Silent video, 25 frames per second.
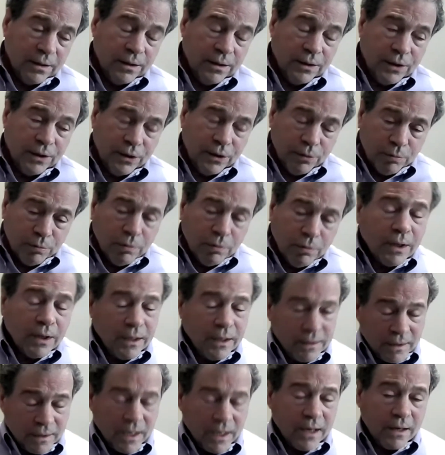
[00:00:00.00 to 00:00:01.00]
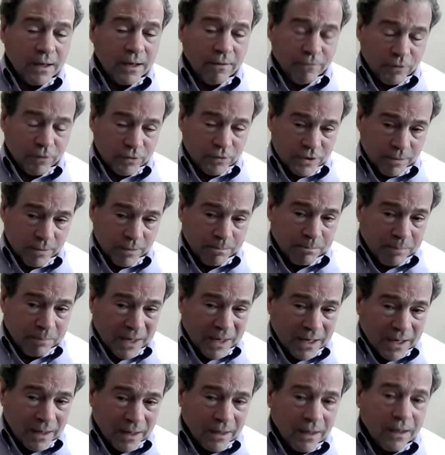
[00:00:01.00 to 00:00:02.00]
Do you really think if it was a
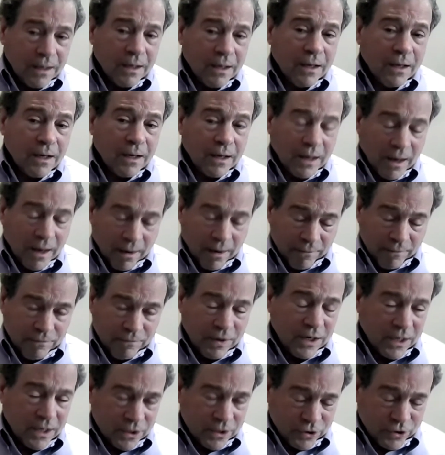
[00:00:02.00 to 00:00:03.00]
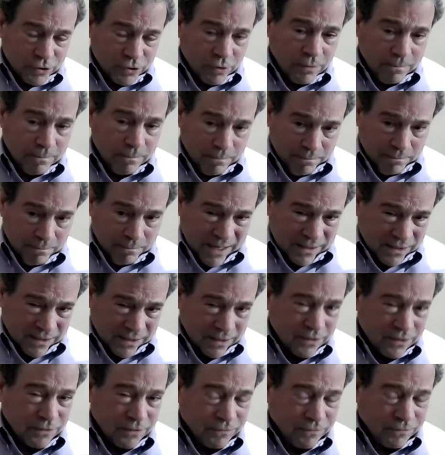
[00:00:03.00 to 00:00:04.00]
big confidential
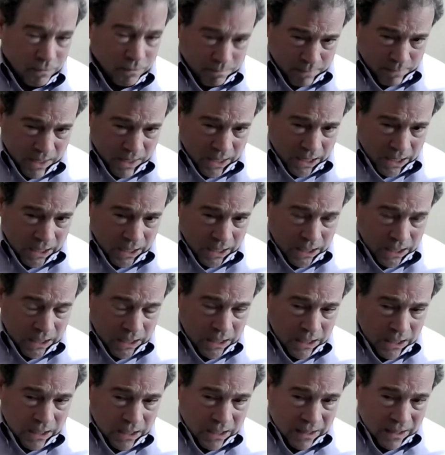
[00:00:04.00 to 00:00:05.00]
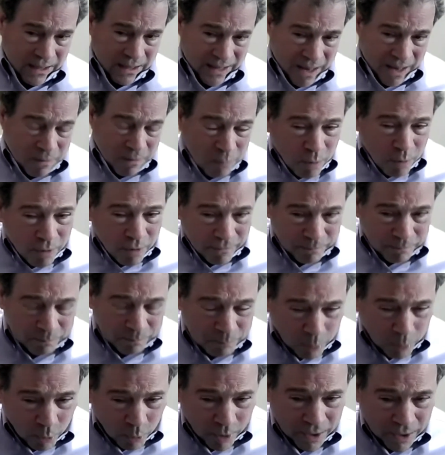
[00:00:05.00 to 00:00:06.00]
message for me, they would have
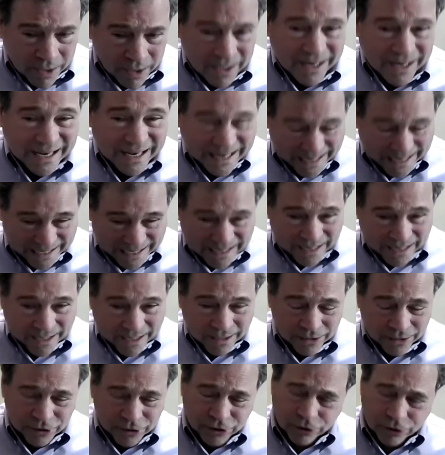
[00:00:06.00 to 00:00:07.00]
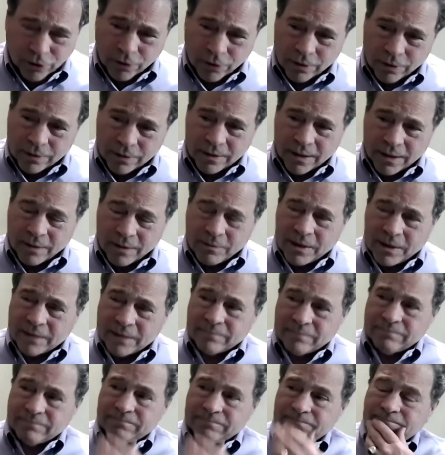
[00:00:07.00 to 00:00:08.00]
put it in a shirt? And I
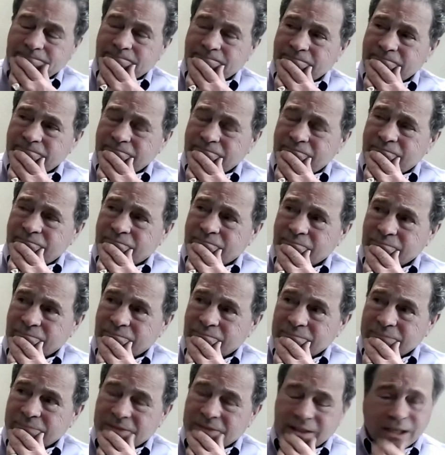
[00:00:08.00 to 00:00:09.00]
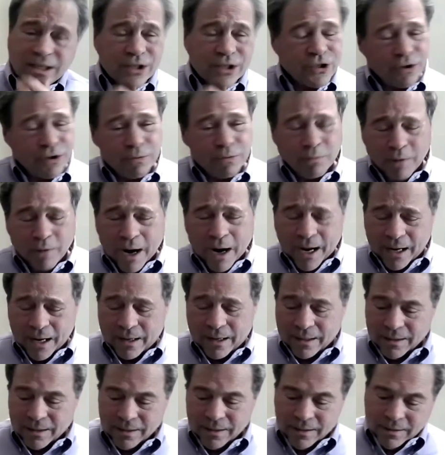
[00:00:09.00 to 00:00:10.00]
went, guess you're right.
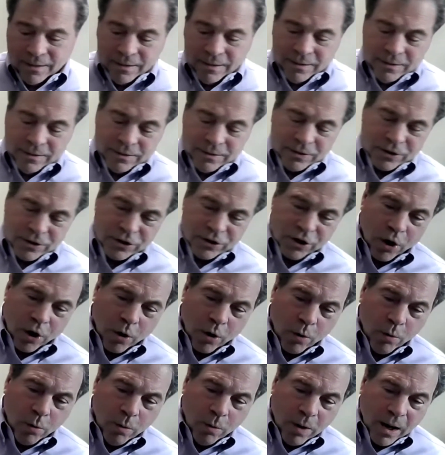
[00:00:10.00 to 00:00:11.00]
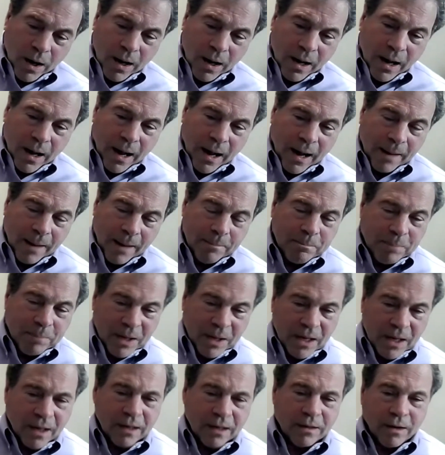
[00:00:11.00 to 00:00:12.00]
So I
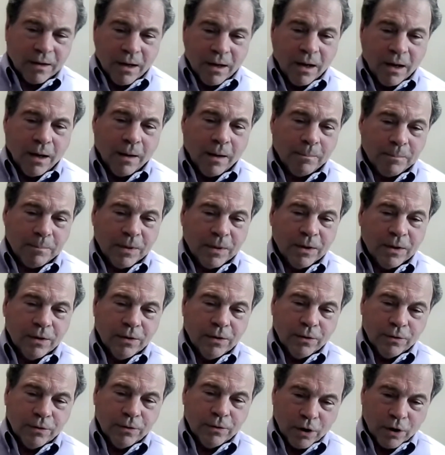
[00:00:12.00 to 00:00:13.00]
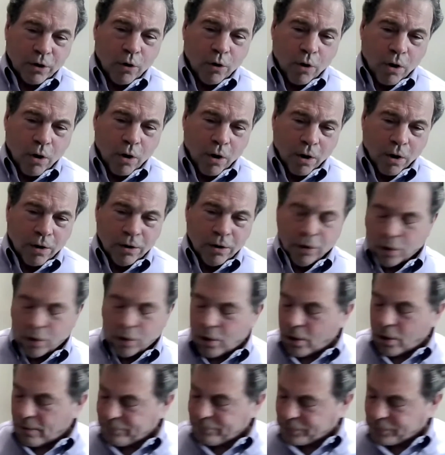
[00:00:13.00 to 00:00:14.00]
picked up the card off